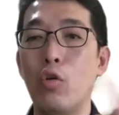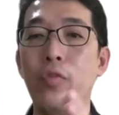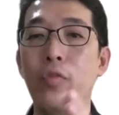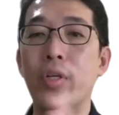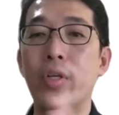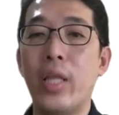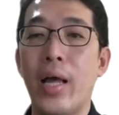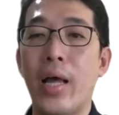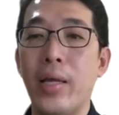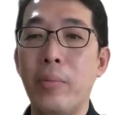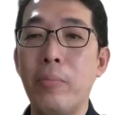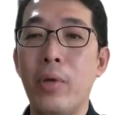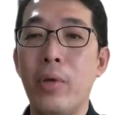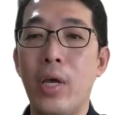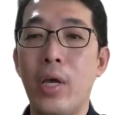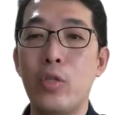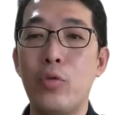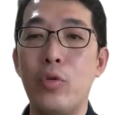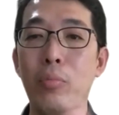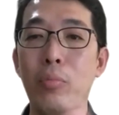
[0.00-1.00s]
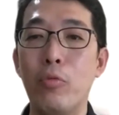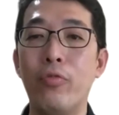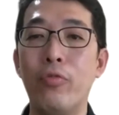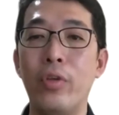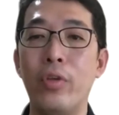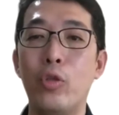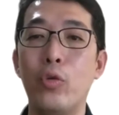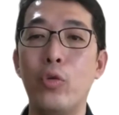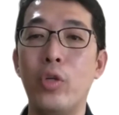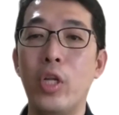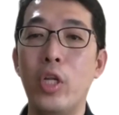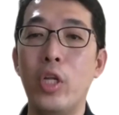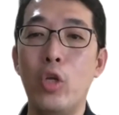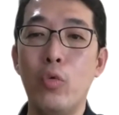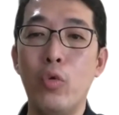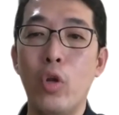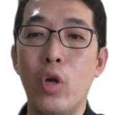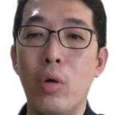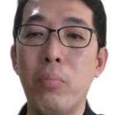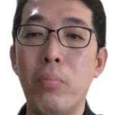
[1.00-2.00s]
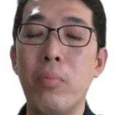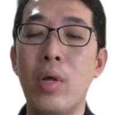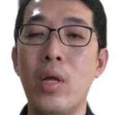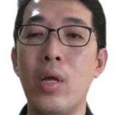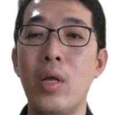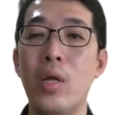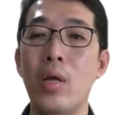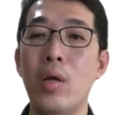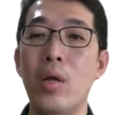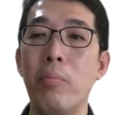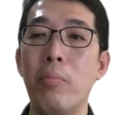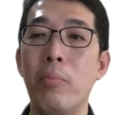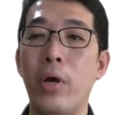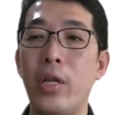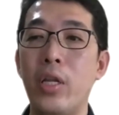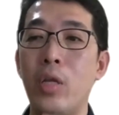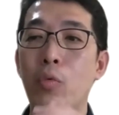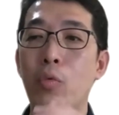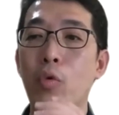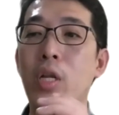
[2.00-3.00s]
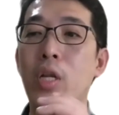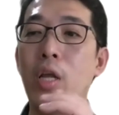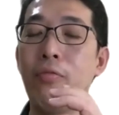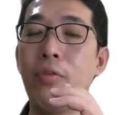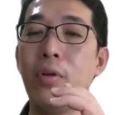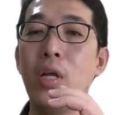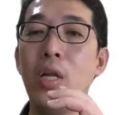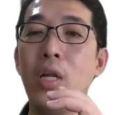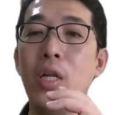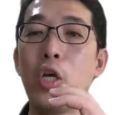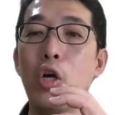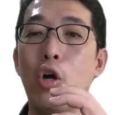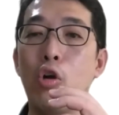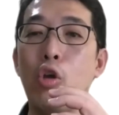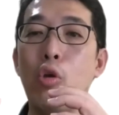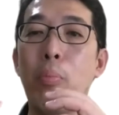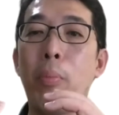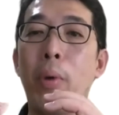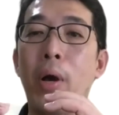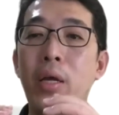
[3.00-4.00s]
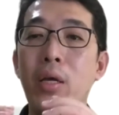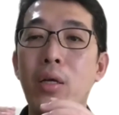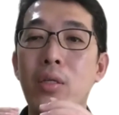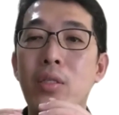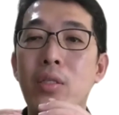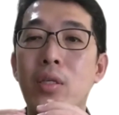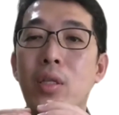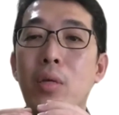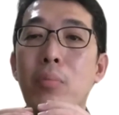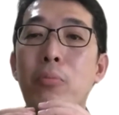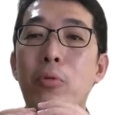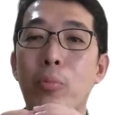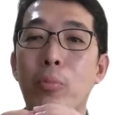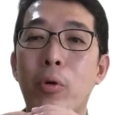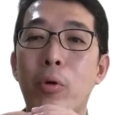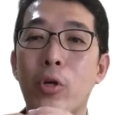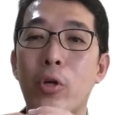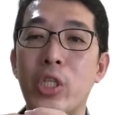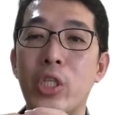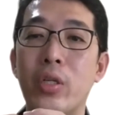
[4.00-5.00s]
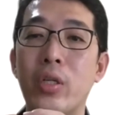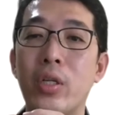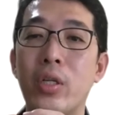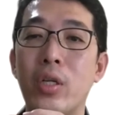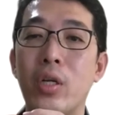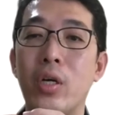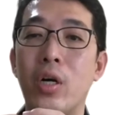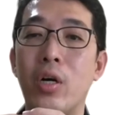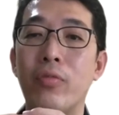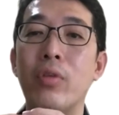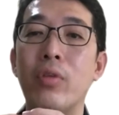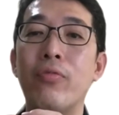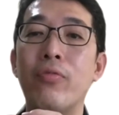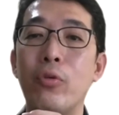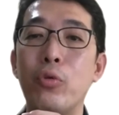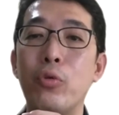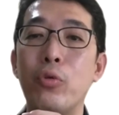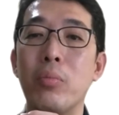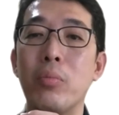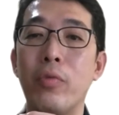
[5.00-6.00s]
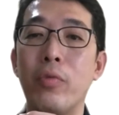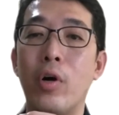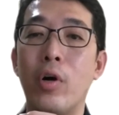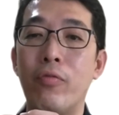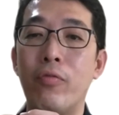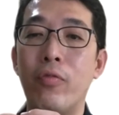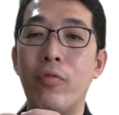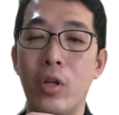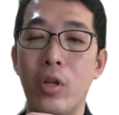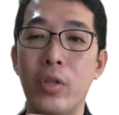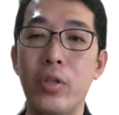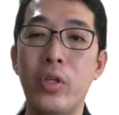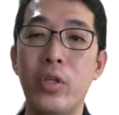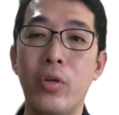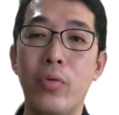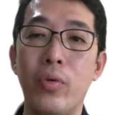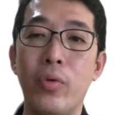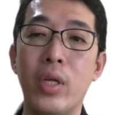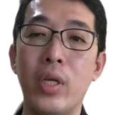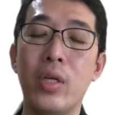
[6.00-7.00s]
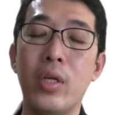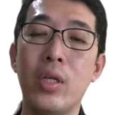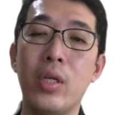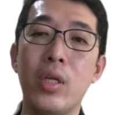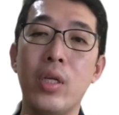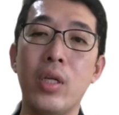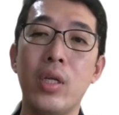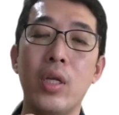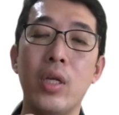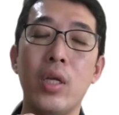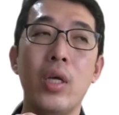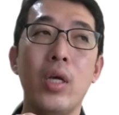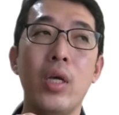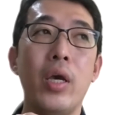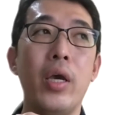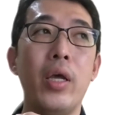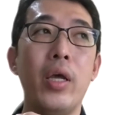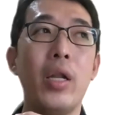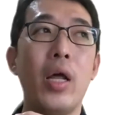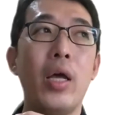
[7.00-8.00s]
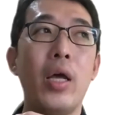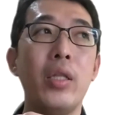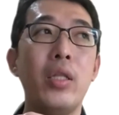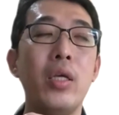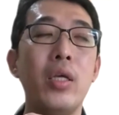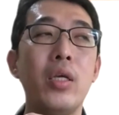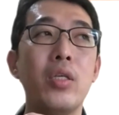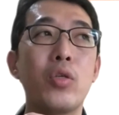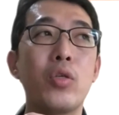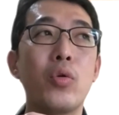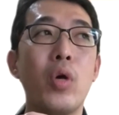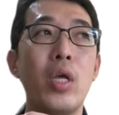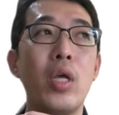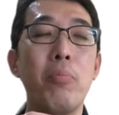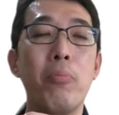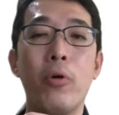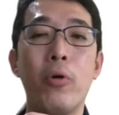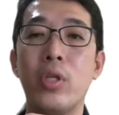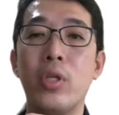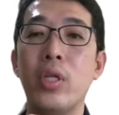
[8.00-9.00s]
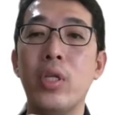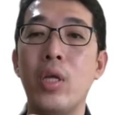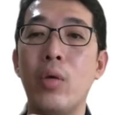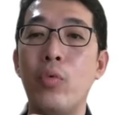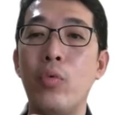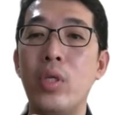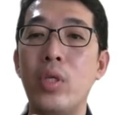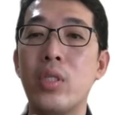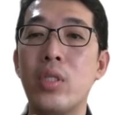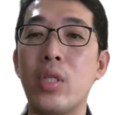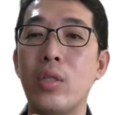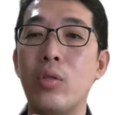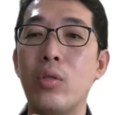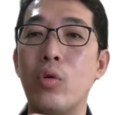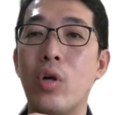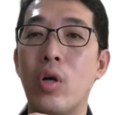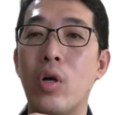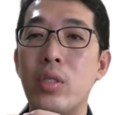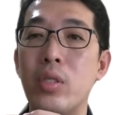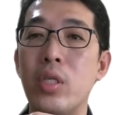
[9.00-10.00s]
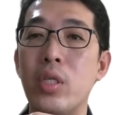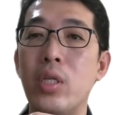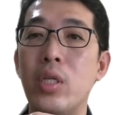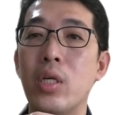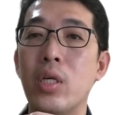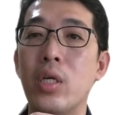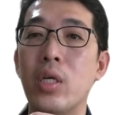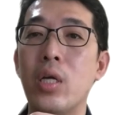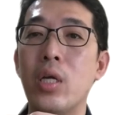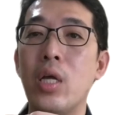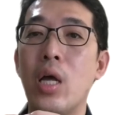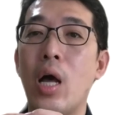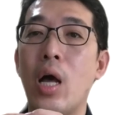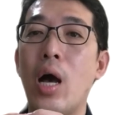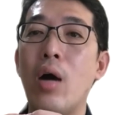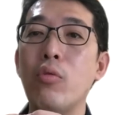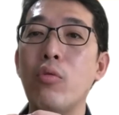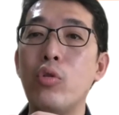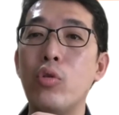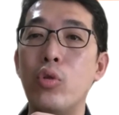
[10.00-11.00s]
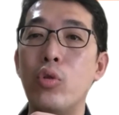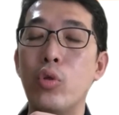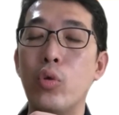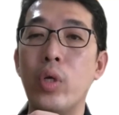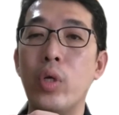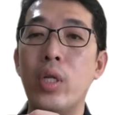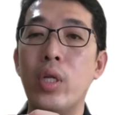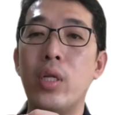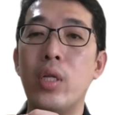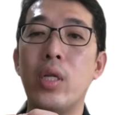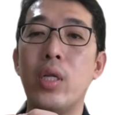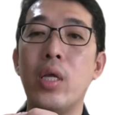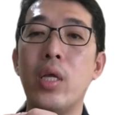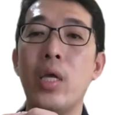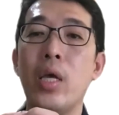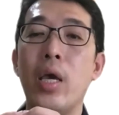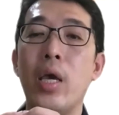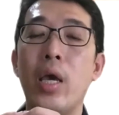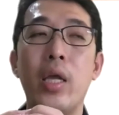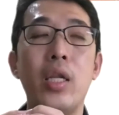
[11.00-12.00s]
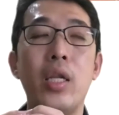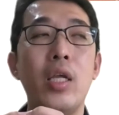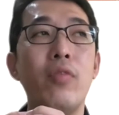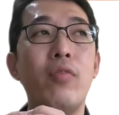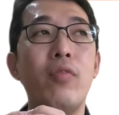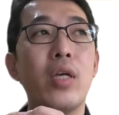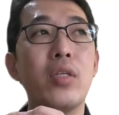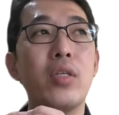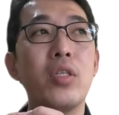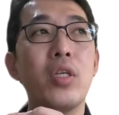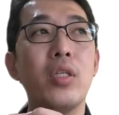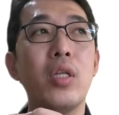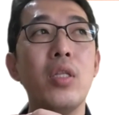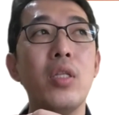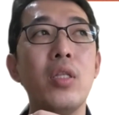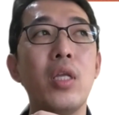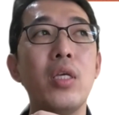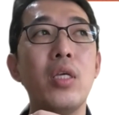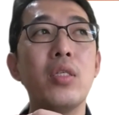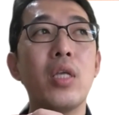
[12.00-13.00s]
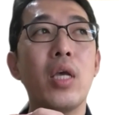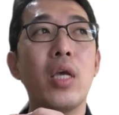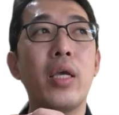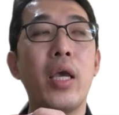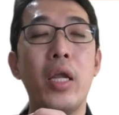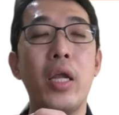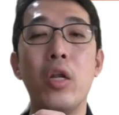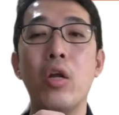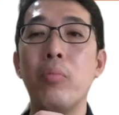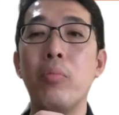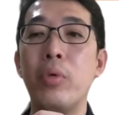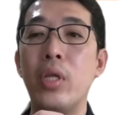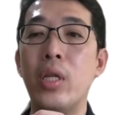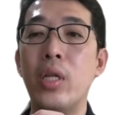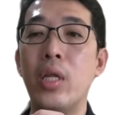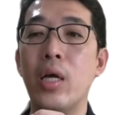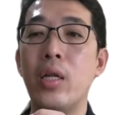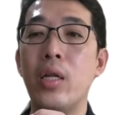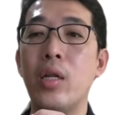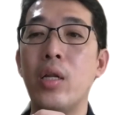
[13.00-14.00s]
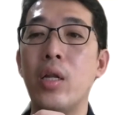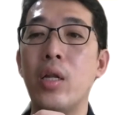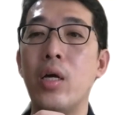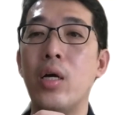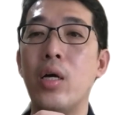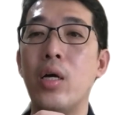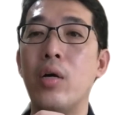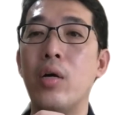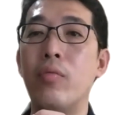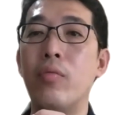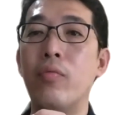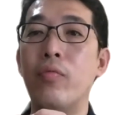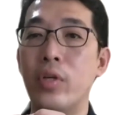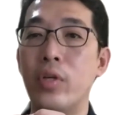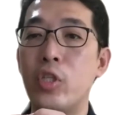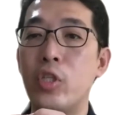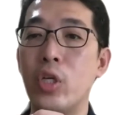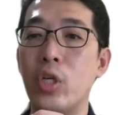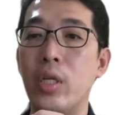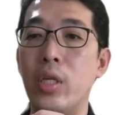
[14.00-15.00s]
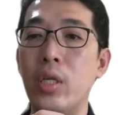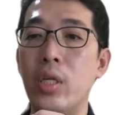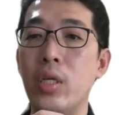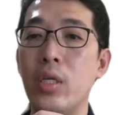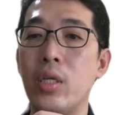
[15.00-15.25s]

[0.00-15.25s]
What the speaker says: time as we move into the new norm, but it will definitely occupy a certain proportion of volunteering. And I think it's quite important that we start to consider how to do it. And if there are certain things that cannot be done virtually